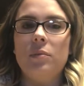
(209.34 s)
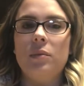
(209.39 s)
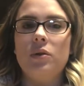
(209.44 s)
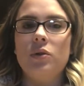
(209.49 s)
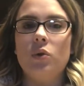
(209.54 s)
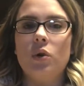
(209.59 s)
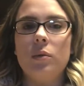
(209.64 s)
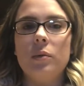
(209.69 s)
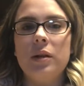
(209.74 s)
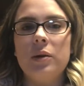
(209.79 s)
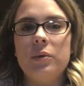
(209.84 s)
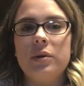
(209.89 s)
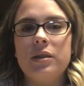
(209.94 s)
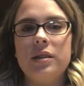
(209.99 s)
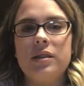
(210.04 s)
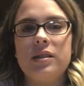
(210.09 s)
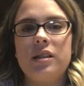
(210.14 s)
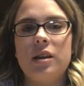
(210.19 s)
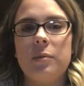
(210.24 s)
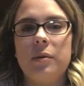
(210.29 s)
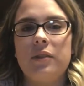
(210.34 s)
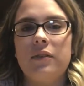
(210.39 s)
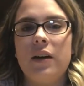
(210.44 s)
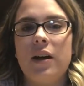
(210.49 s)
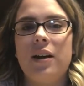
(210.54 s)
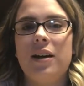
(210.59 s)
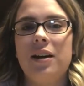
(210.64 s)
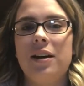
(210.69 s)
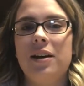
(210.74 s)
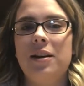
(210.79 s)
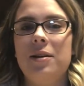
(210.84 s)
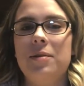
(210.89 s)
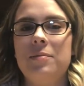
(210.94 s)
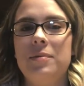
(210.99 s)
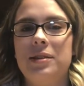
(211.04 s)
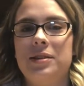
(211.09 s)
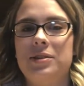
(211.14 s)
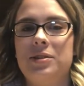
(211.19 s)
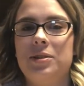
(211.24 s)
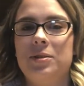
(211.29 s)
Normally with the stomach virus,
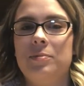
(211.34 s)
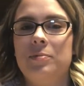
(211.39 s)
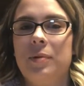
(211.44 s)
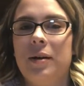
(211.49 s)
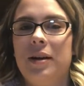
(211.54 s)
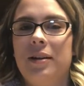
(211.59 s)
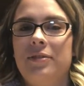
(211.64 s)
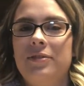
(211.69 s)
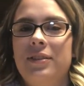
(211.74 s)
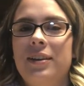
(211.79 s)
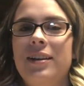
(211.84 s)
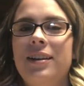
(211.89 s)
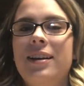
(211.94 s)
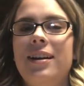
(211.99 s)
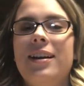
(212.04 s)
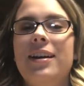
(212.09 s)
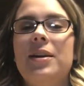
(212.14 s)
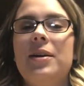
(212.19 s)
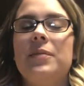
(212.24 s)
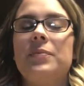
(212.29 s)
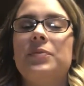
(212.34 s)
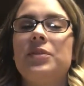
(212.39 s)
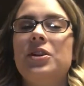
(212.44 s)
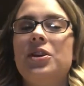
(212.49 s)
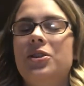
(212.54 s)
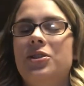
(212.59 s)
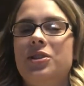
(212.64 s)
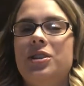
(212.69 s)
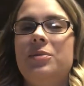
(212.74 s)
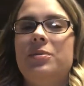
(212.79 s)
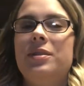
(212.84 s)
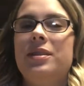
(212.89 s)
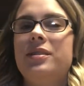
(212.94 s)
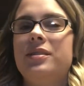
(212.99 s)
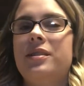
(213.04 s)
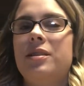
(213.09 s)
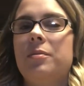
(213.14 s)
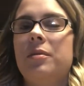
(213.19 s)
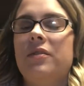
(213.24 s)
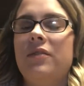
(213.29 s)
Mr. Puff, usually with the
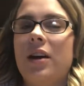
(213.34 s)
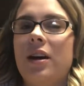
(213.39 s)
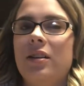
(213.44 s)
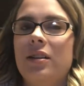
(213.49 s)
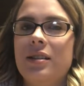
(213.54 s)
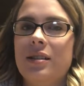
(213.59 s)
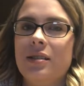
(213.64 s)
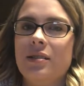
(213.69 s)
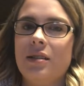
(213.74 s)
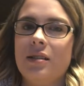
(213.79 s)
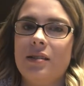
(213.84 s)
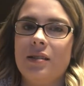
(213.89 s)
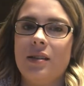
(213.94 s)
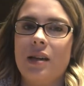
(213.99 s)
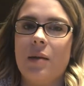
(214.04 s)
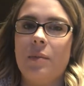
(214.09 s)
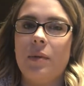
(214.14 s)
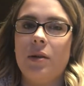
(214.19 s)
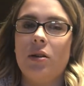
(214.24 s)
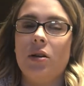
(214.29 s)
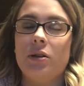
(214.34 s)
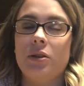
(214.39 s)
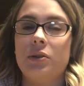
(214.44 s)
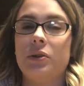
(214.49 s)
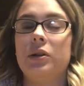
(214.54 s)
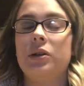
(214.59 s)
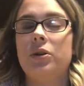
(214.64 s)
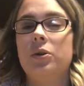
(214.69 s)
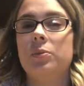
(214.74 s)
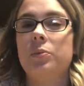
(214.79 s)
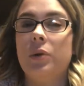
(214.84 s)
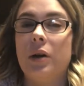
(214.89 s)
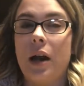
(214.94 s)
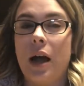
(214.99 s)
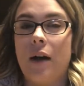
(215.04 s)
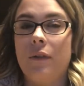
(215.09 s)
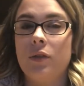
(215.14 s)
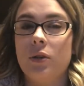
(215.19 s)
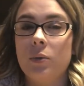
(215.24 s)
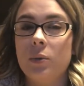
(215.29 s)
stomach virus, it doesn't take me long to recuperate
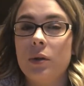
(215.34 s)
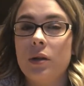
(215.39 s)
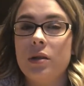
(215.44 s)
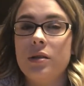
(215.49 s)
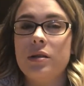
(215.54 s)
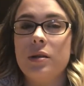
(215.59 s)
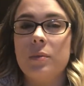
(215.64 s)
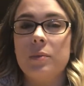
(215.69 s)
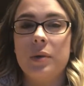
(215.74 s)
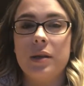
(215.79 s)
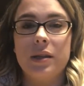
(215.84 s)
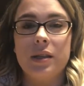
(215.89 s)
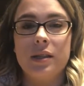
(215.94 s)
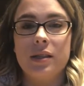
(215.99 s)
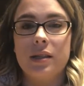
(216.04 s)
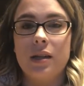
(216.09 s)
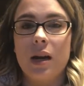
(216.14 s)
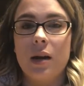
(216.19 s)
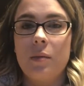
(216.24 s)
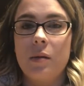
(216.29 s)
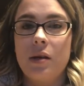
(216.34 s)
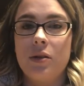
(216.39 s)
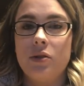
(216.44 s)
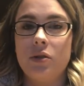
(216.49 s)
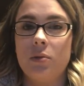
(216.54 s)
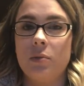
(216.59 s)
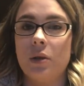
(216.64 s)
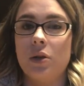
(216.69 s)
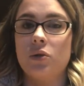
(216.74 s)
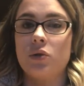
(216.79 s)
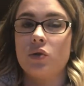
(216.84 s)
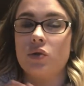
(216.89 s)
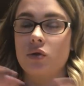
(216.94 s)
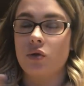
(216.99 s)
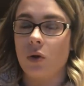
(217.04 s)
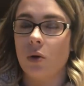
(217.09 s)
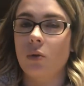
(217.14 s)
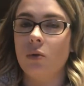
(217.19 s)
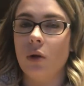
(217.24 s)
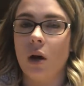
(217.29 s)
afterwards, but this time it took me
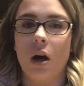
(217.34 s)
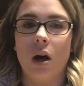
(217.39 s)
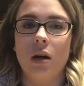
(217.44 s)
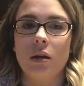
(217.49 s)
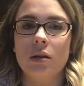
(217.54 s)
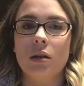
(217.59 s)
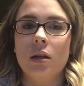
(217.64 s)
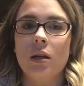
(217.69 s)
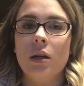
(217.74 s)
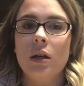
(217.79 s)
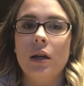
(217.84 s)
so long.